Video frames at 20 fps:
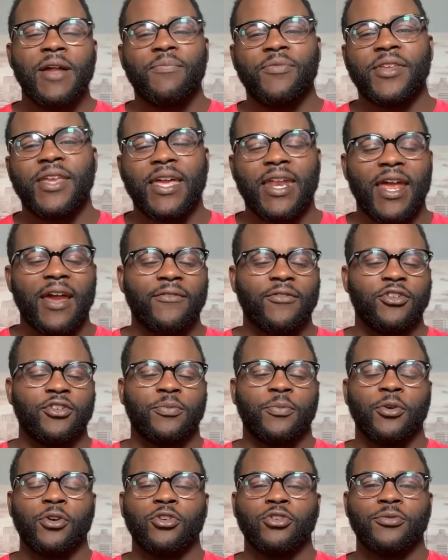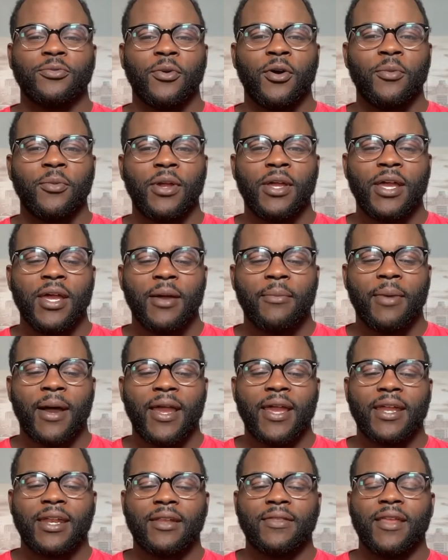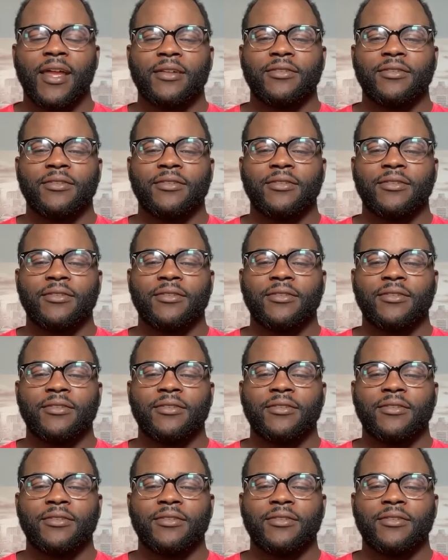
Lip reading: get every Spurs moment by hitting that